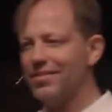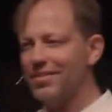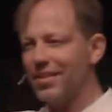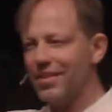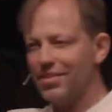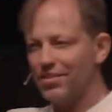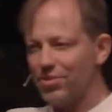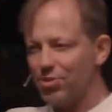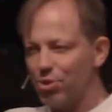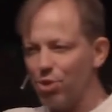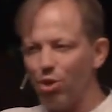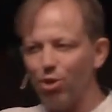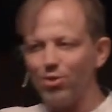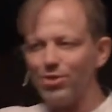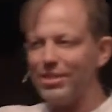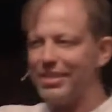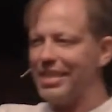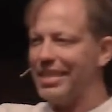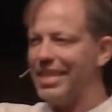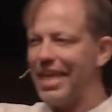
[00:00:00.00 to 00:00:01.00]
The
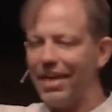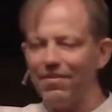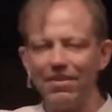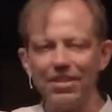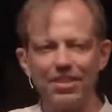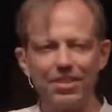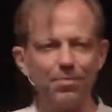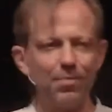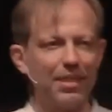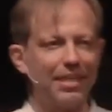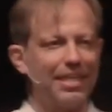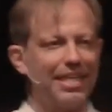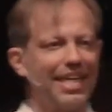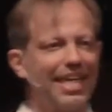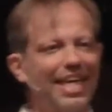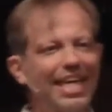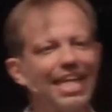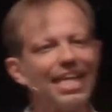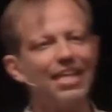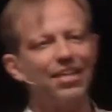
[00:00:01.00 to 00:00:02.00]
church inevitably
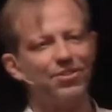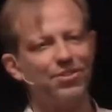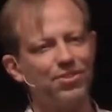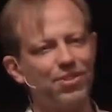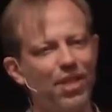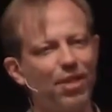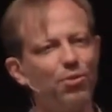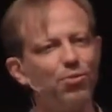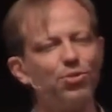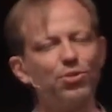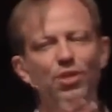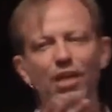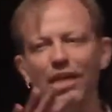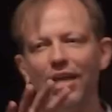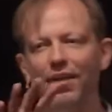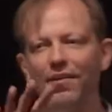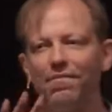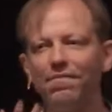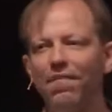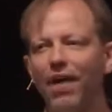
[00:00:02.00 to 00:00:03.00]
needs those
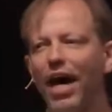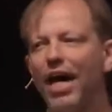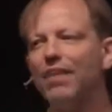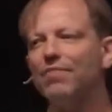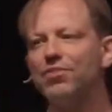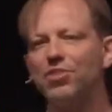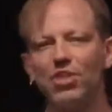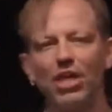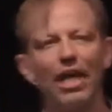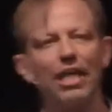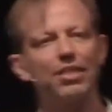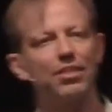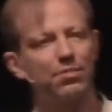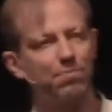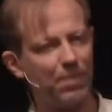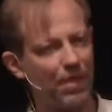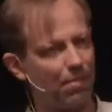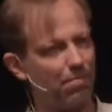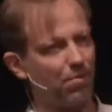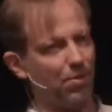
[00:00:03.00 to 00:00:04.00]
5
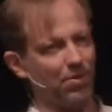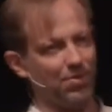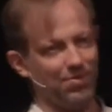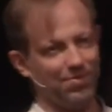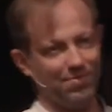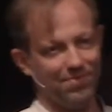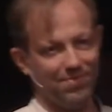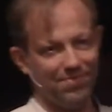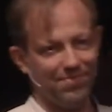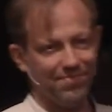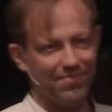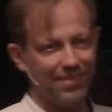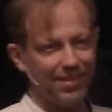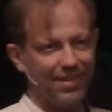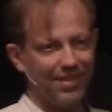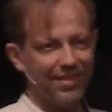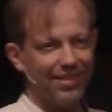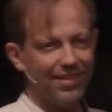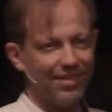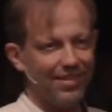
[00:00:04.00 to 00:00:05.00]
talent people.
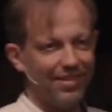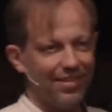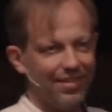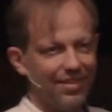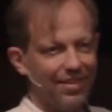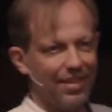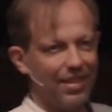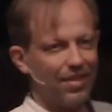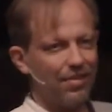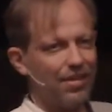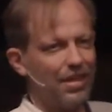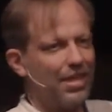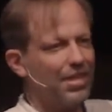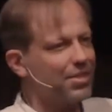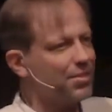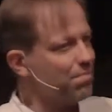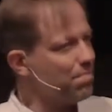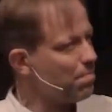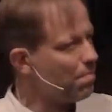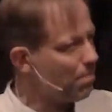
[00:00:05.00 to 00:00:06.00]

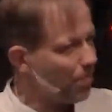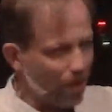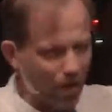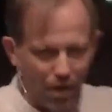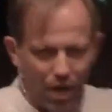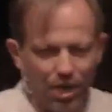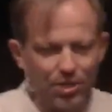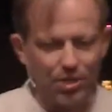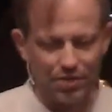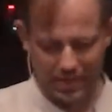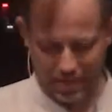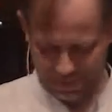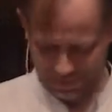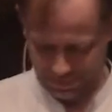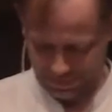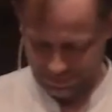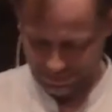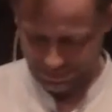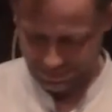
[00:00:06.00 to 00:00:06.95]
Needs a lot of them.